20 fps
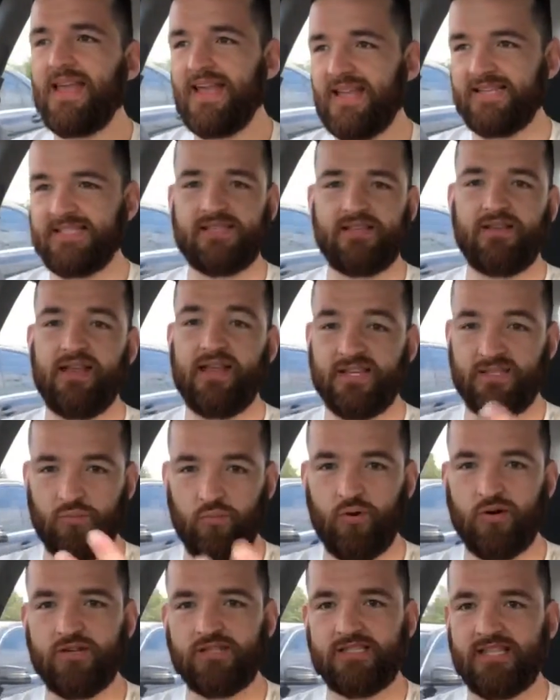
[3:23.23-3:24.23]
is
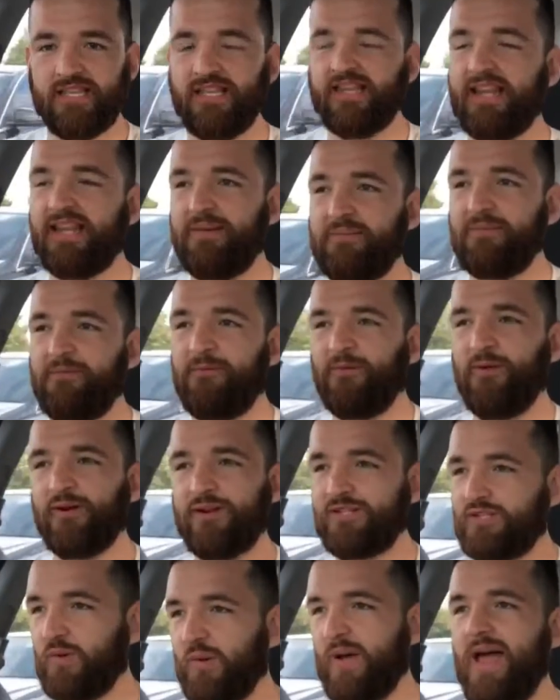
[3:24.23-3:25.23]
worse than the day before. So